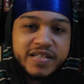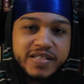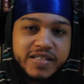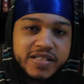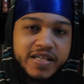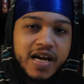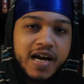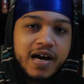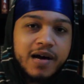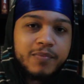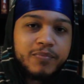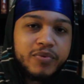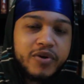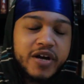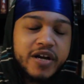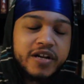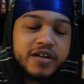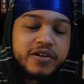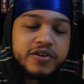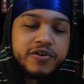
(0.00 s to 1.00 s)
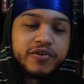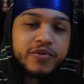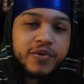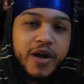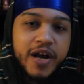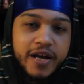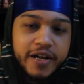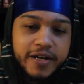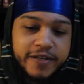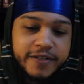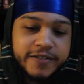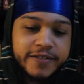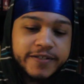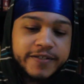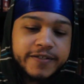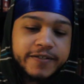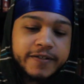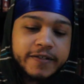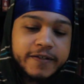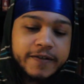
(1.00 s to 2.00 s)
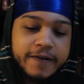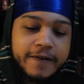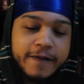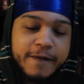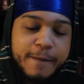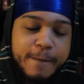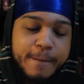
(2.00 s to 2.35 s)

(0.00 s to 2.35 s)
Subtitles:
is Tom Brady the greatest?